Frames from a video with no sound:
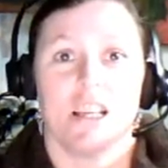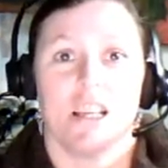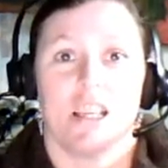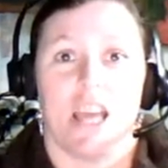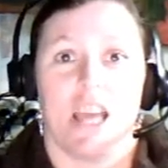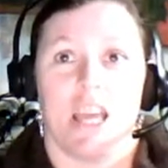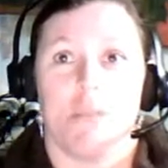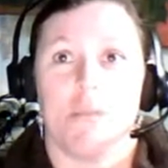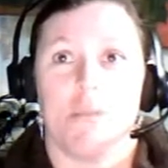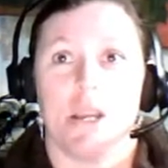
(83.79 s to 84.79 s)
and they
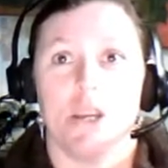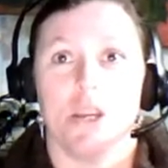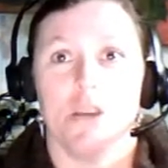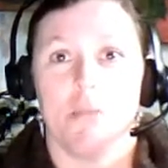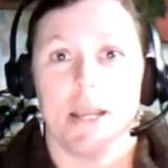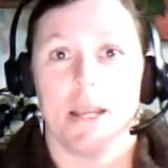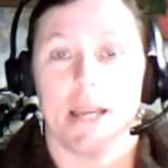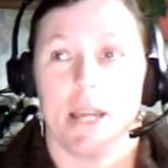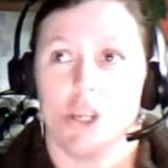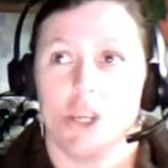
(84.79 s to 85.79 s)
bring you your
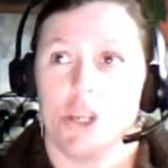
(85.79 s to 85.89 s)
medication.